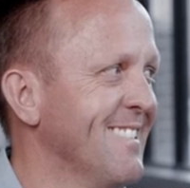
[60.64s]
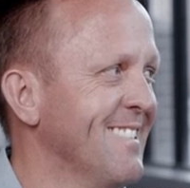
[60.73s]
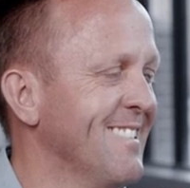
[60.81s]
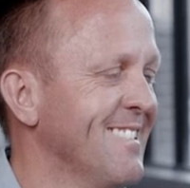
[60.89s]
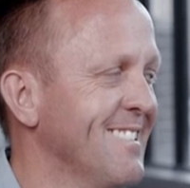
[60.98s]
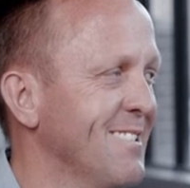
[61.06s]

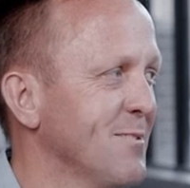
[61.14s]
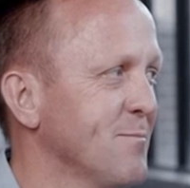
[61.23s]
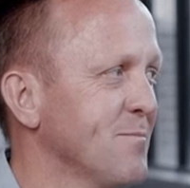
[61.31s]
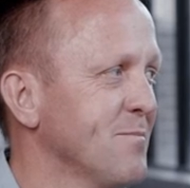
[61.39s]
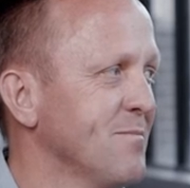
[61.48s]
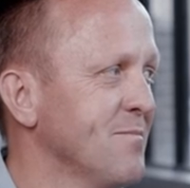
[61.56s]

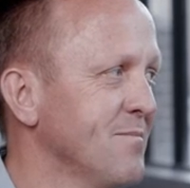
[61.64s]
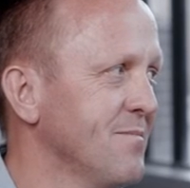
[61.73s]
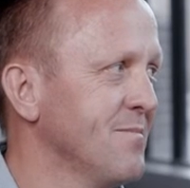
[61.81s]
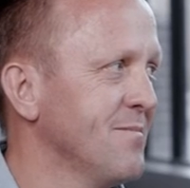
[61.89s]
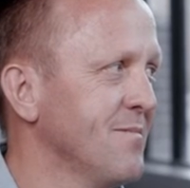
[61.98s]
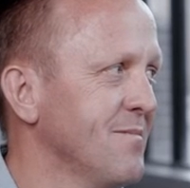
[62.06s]

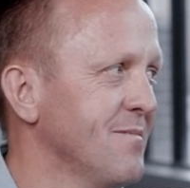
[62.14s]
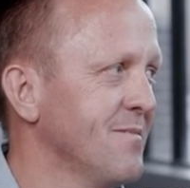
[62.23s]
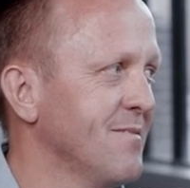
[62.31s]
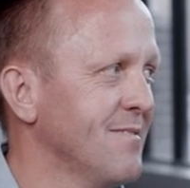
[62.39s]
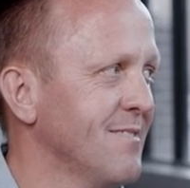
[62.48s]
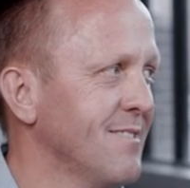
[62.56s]

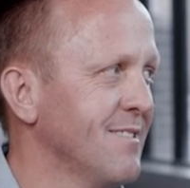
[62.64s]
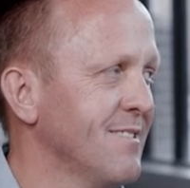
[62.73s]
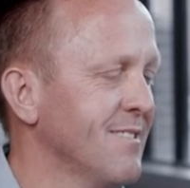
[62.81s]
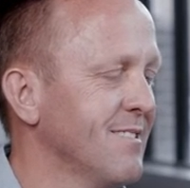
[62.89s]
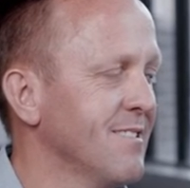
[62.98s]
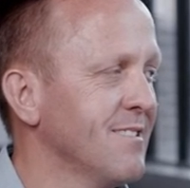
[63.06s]

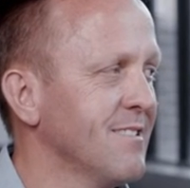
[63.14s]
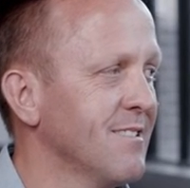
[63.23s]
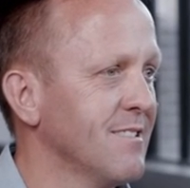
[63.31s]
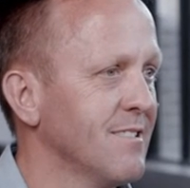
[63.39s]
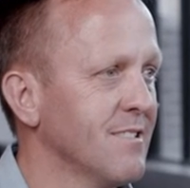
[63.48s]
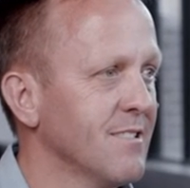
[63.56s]

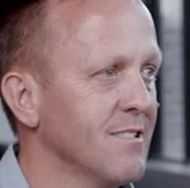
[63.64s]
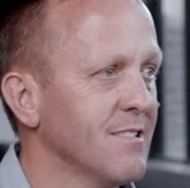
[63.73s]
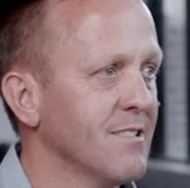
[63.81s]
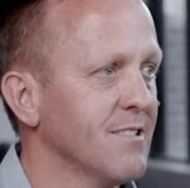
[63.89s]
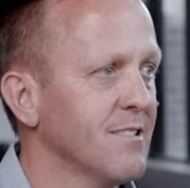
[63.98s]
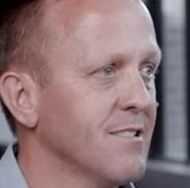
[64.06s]

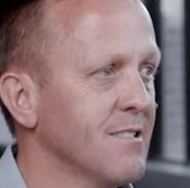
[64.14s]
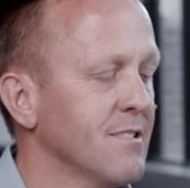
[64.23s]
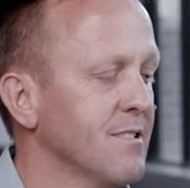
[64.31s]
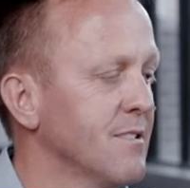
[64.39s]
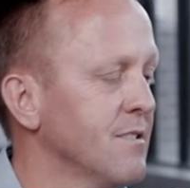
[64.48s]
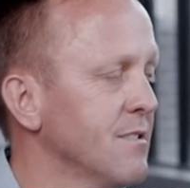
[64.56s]

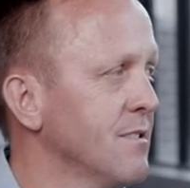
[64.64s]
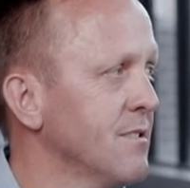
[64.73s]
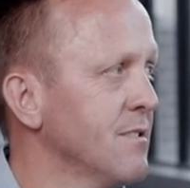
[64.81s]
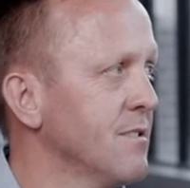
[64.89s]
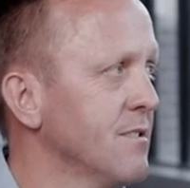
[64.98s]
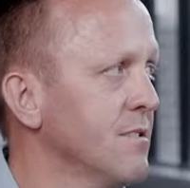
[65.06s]
No words are spoken by the person on screen.